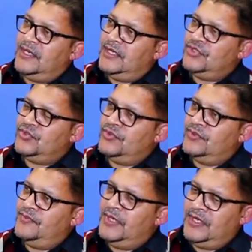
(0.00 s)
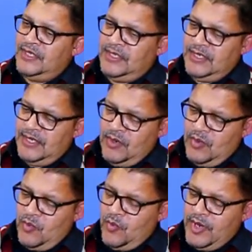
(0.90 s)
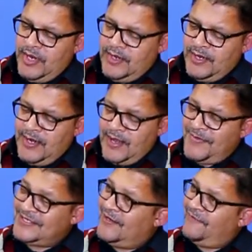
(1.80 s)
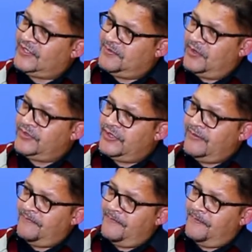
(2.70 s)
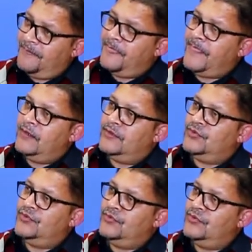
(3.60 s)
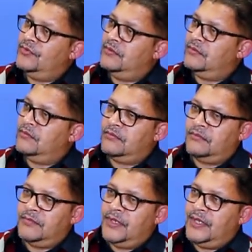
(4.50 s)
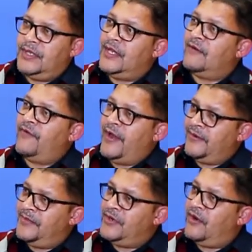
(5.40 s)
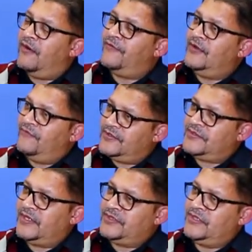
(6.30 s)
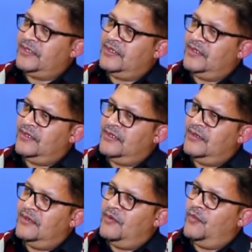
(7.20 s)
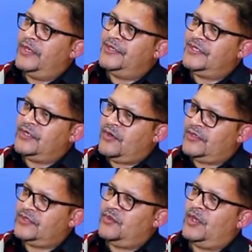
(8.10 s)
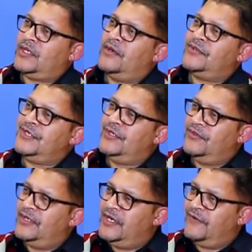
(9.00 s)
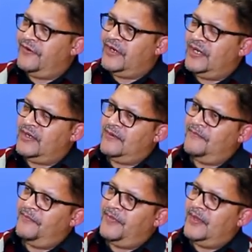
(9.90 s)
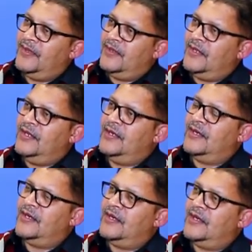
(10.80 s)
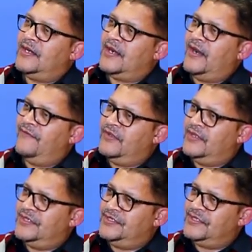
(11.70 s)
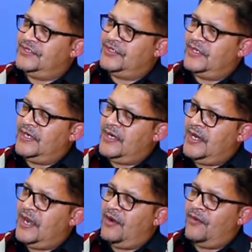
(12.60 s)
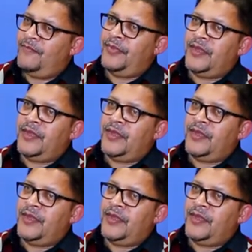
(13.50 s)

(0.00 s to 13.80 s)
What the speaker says: should be where they must have exposure to the environment of infrastructure. What does it cost? What goes into delivering it? In driving the decision. Now,